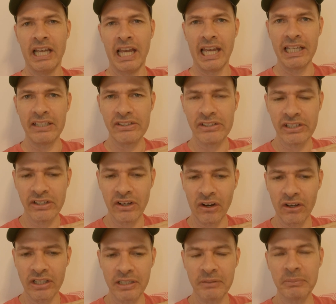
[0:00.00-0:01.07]

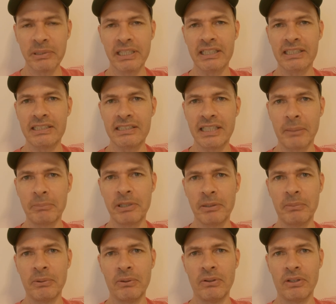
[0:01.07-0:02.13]
HDR can be
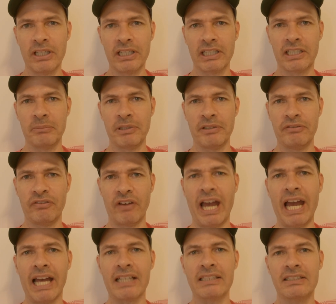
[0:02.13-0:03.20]
acceptable and it can be
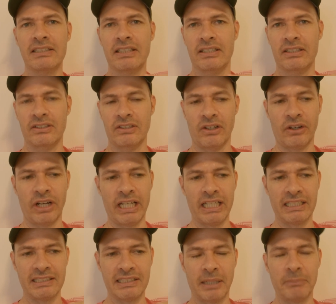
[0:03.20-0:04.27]
fast. All right,
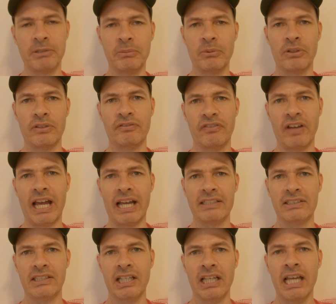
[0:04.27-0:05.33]
acceptable and
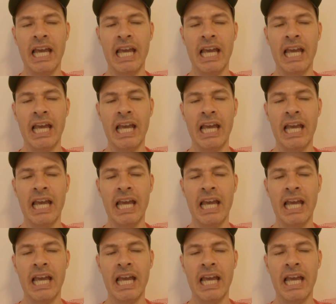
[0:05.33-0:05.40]
fast.